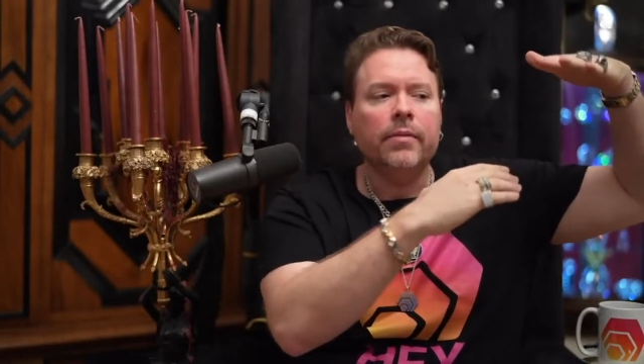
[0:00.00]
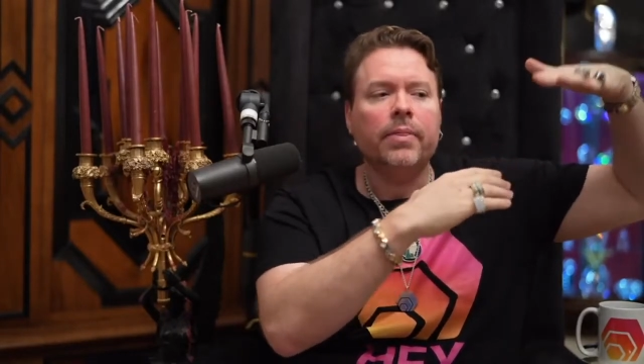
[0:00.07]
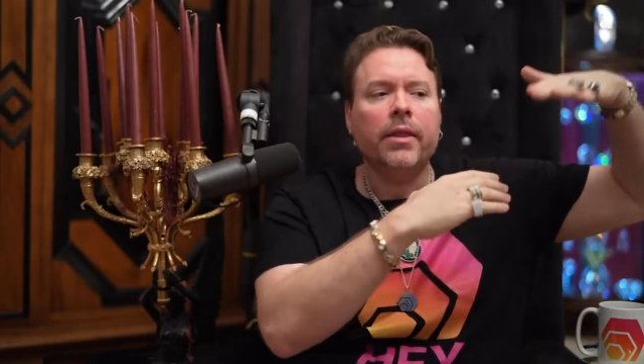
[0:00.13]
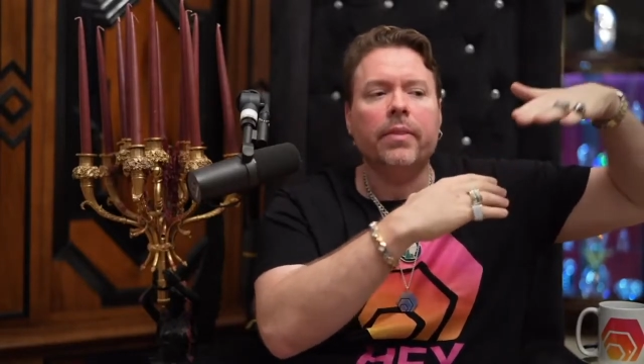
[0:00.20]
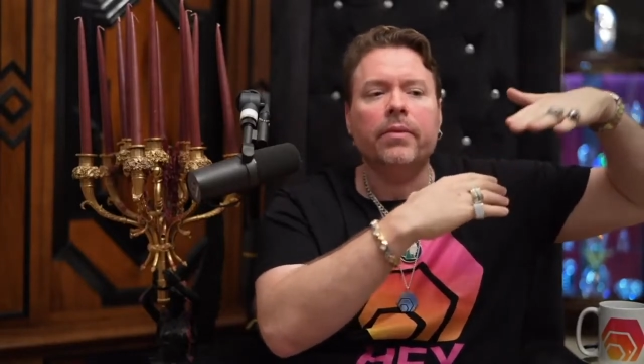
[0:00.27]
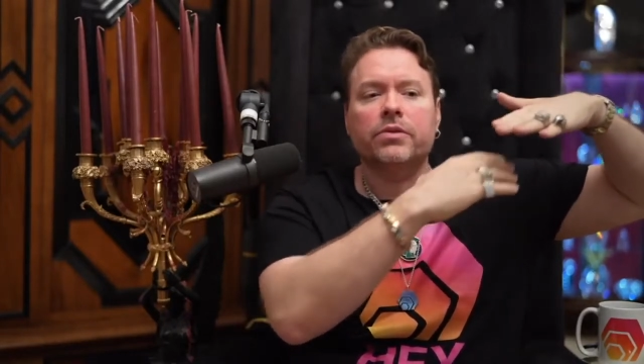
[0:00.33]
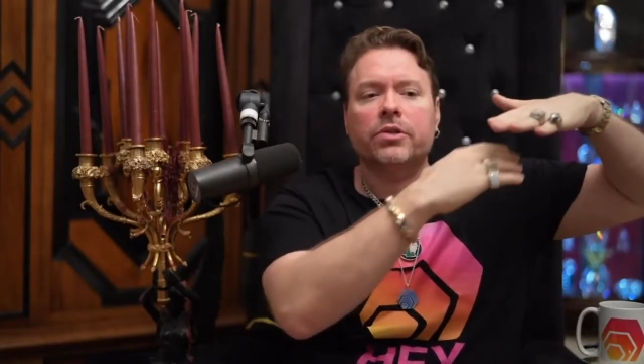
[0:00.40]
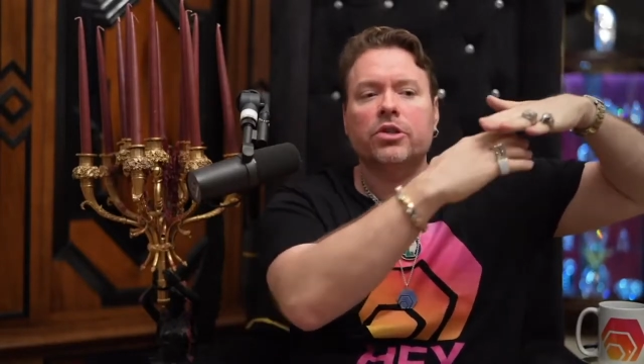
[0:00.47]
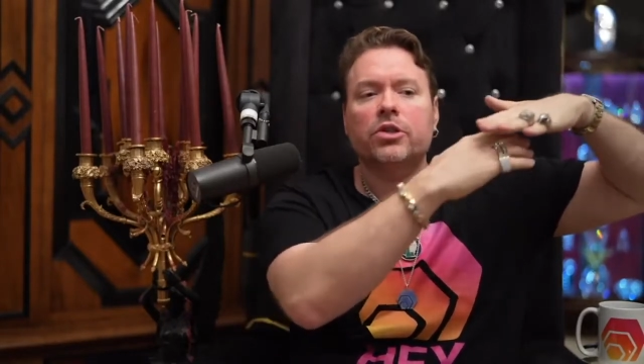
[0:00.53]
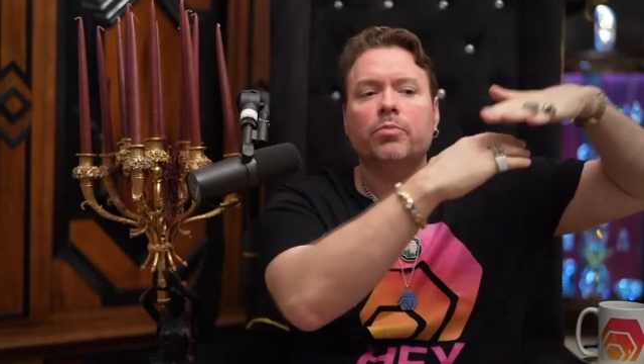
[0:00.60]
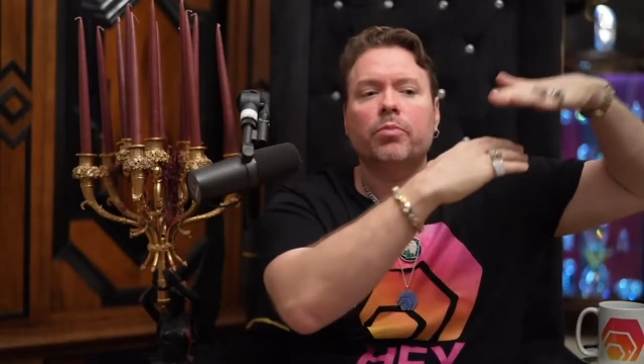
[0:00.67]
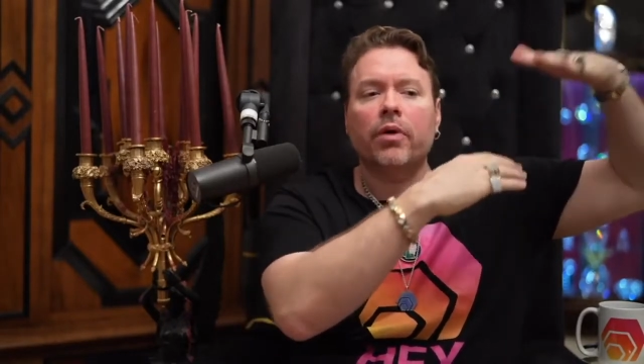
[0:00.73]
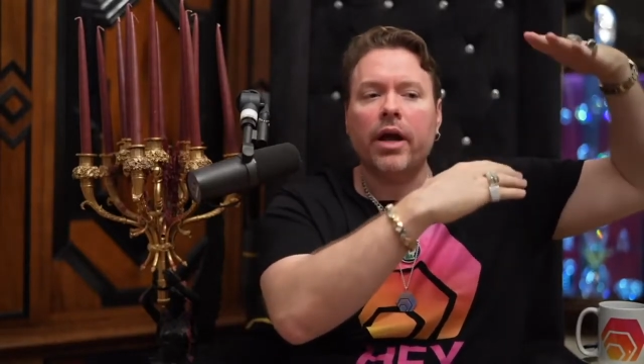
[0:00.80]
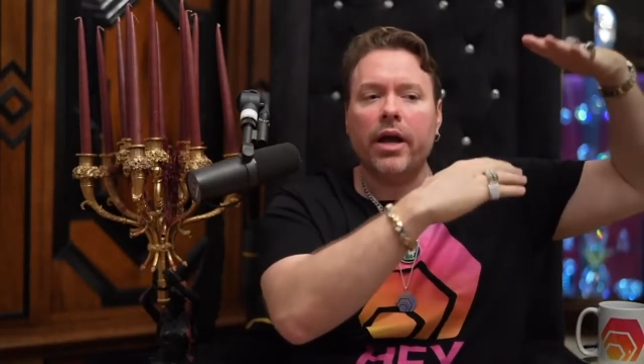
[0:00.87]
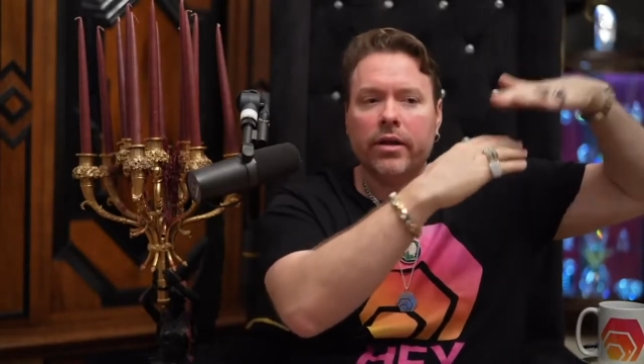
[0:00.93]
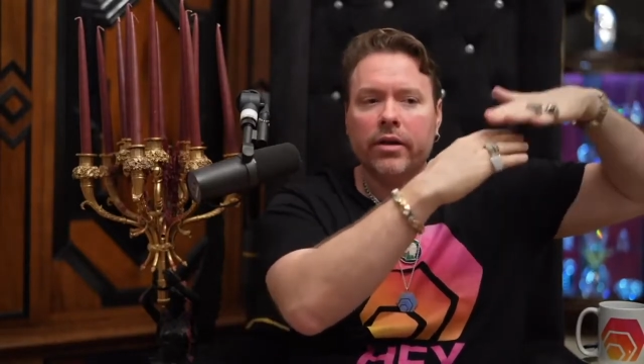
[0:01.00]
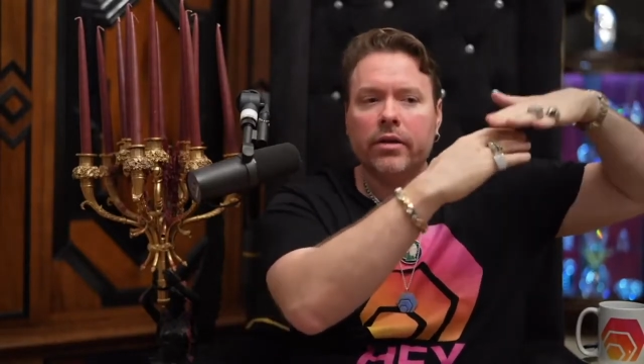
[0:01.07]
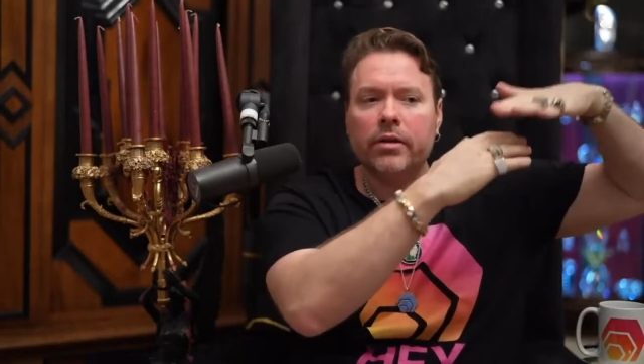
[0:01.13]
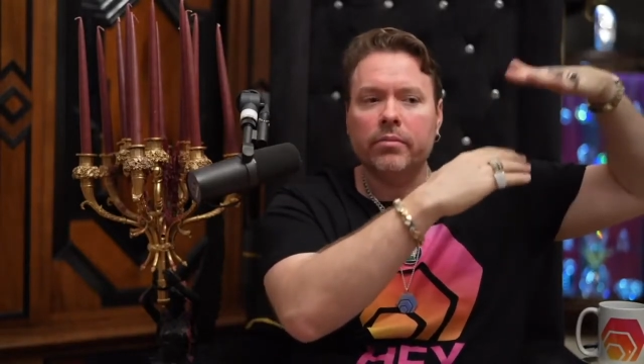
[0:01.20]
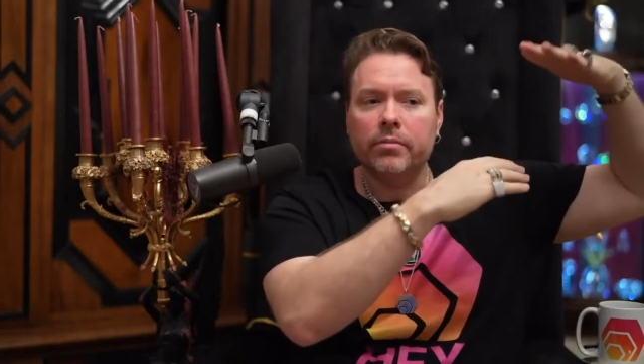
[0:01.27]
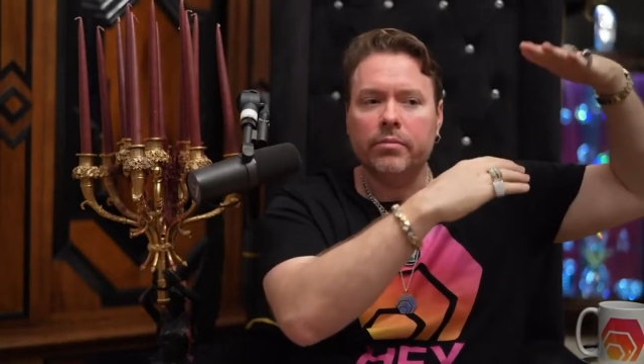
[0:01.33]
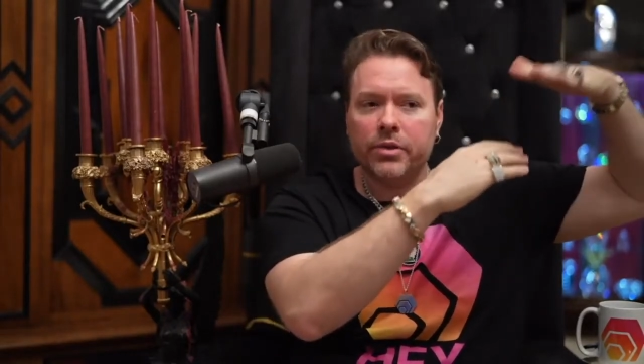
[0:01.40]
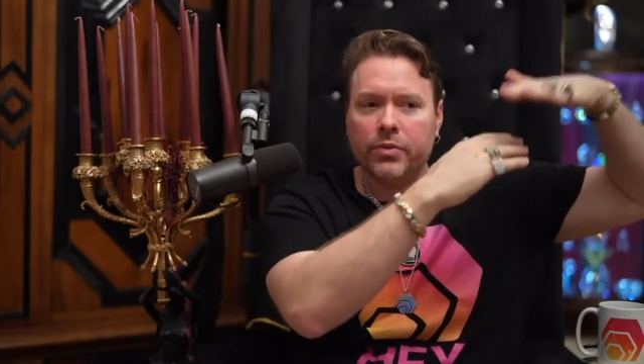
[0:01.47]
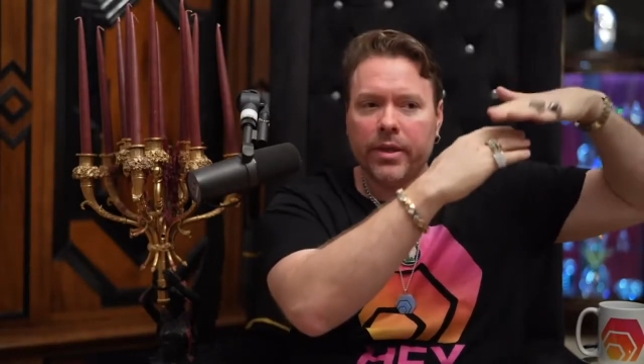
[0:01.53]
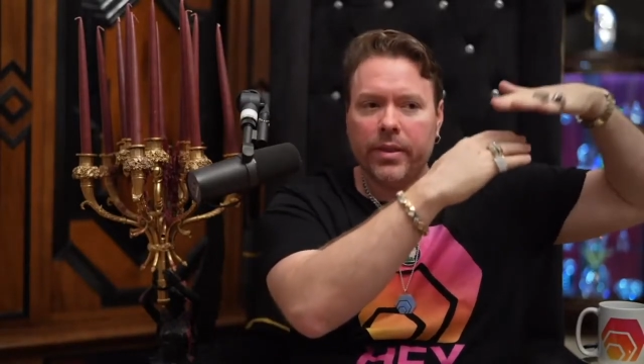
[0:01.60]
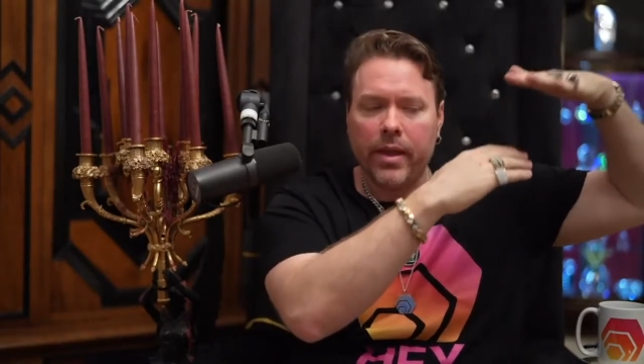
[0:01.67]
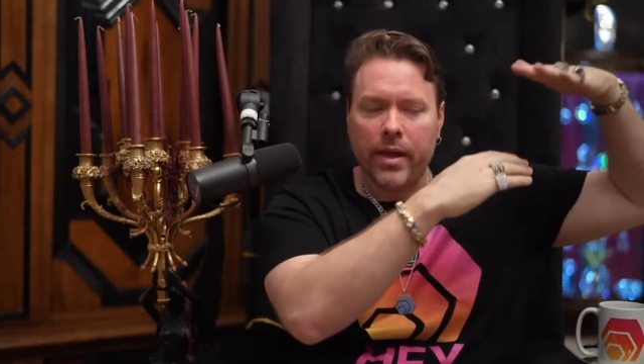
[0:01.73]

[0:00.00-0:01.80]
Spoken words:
And there's a spread between